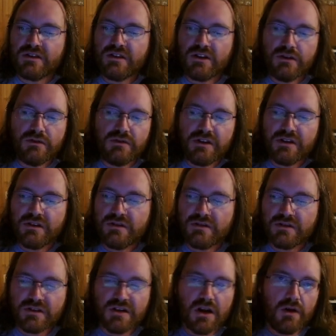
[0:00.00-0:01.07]
the
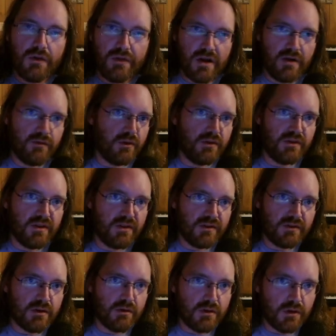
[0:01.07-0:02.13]
unions and all the
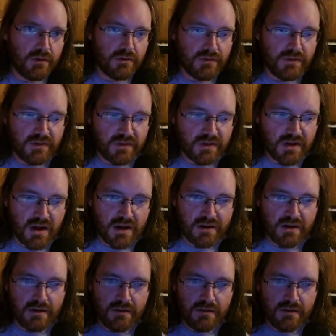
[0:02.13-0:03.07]
everything's going on with this stock,